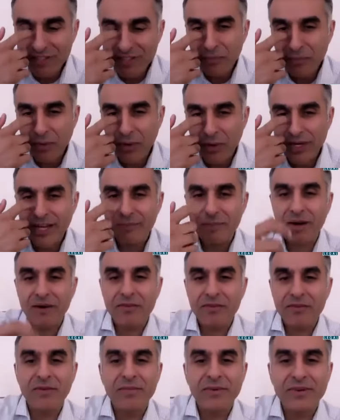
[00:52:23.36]
point come up
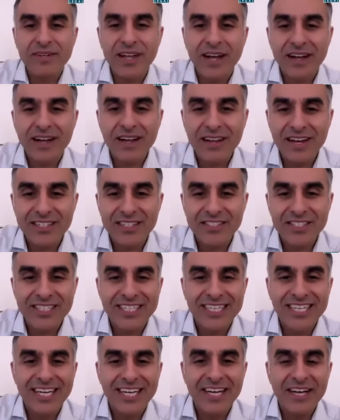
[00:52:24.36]
from Nagarajan,
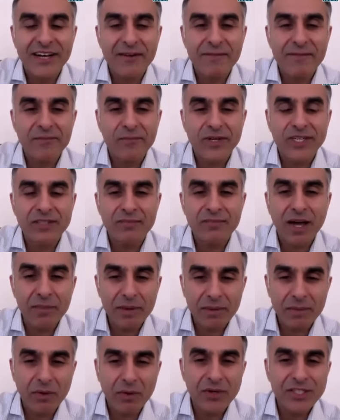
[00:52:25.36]
which might be
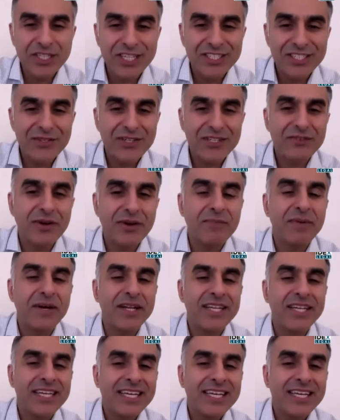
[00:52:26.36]
more Shashwat's one, but